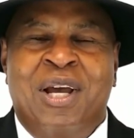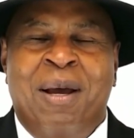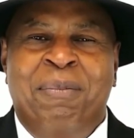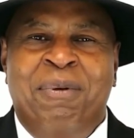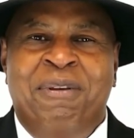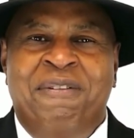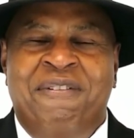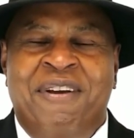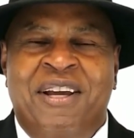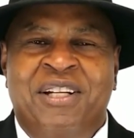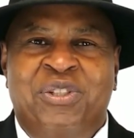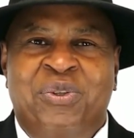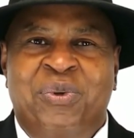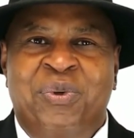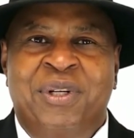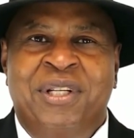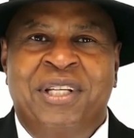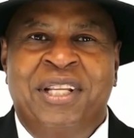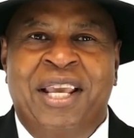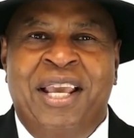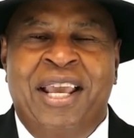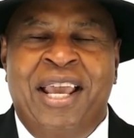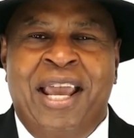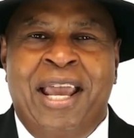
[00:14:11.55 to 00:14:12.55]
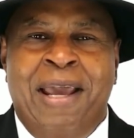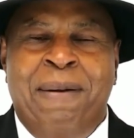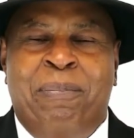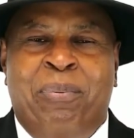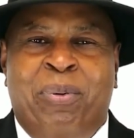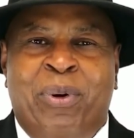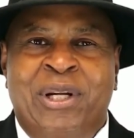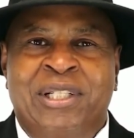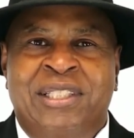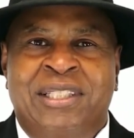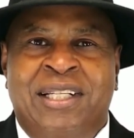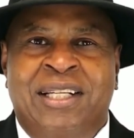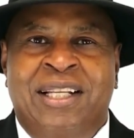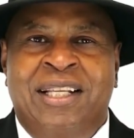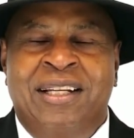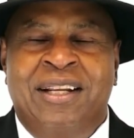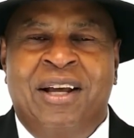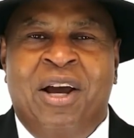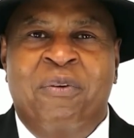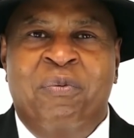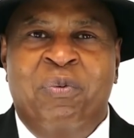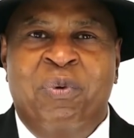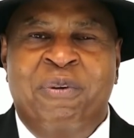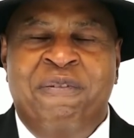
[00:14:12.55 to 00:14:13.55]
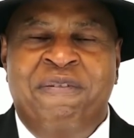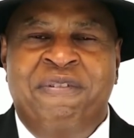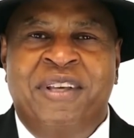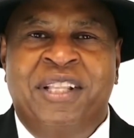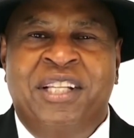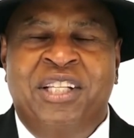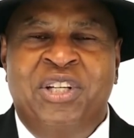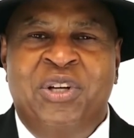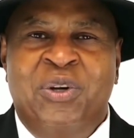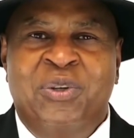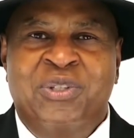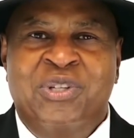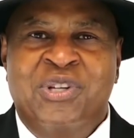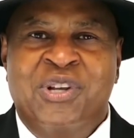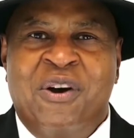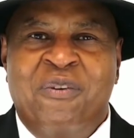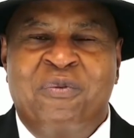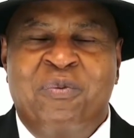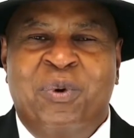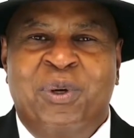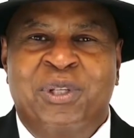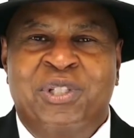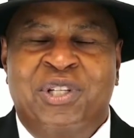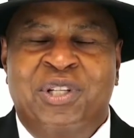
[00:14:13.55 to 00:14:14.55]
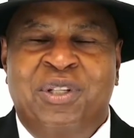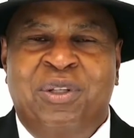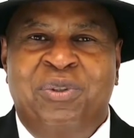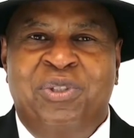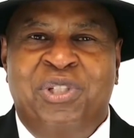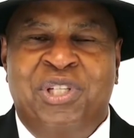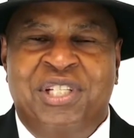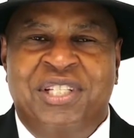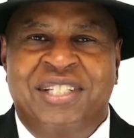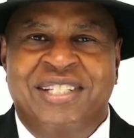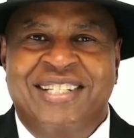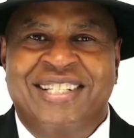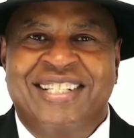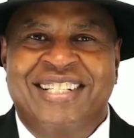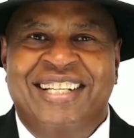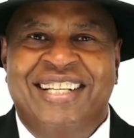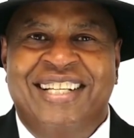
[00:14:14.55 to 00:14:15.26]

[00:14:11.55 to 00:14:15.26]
Army veteran and president of Revelio Software Solutions.